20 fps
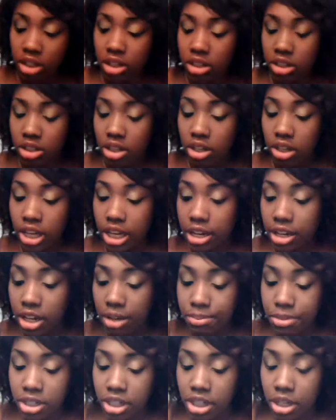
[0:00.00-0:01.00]
So yeah,
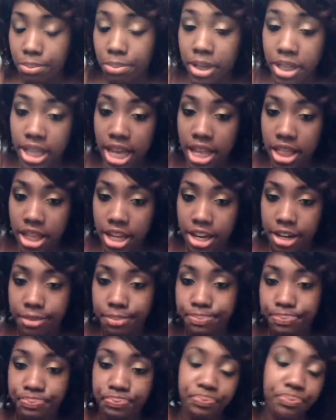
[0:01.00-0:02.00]
I'm just going to put that there,
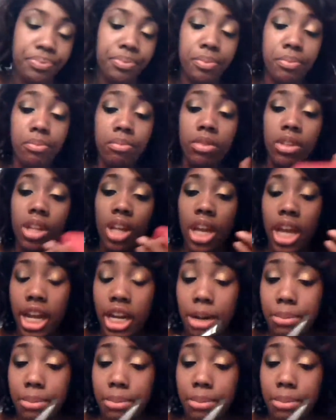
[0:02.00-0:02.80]
and